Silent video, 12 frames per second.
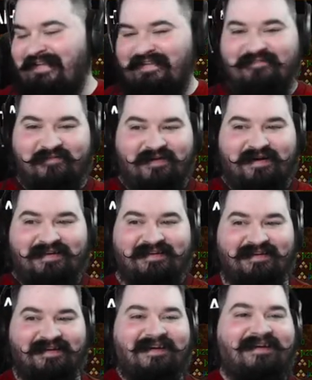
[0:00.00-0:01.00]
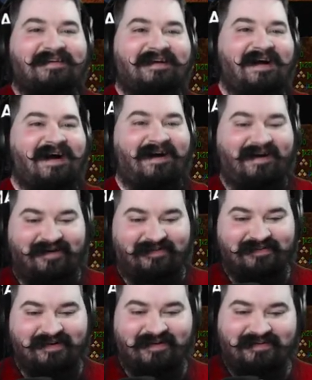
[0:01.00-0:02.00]
Never mind. Oh,
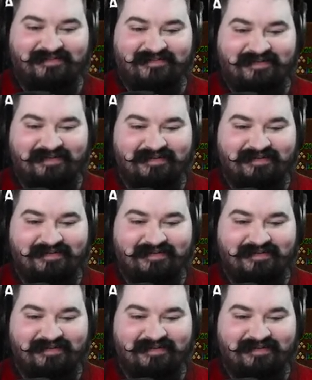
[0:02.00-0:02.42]
no.